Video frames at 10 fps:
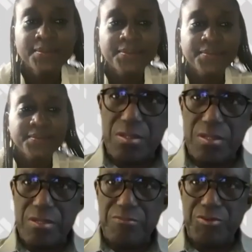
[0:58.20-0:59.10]
Well,
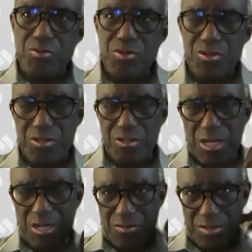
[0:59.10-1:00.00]
if you look
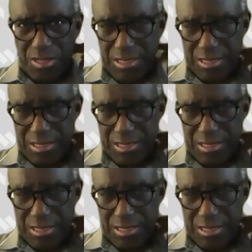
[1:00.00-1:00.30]
around